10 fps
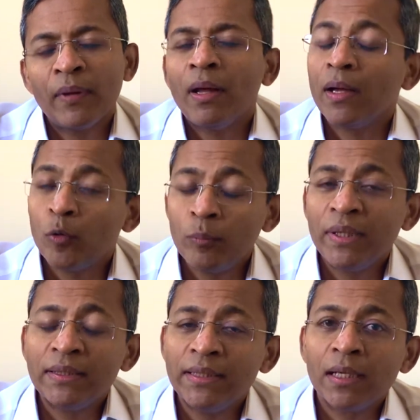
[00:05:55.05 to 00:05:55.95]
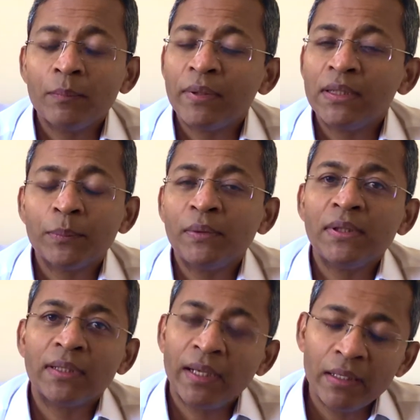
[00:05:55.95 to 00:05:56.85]
I hope these general principles
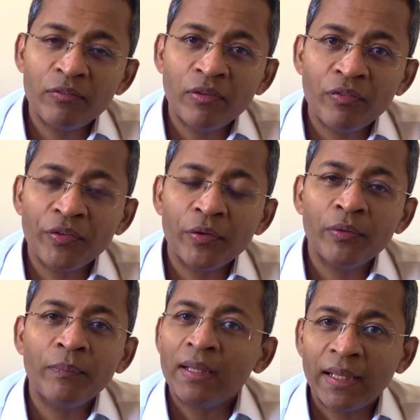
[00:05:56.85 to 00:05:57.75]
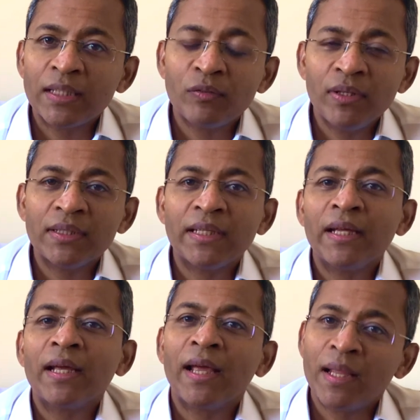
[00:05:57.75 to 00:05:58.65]
are helpful for you. Thanks for listening
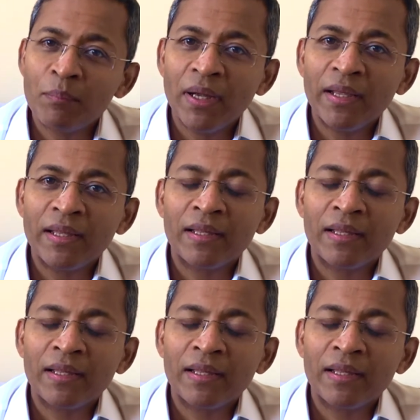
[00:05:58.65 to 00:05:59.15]
and bye.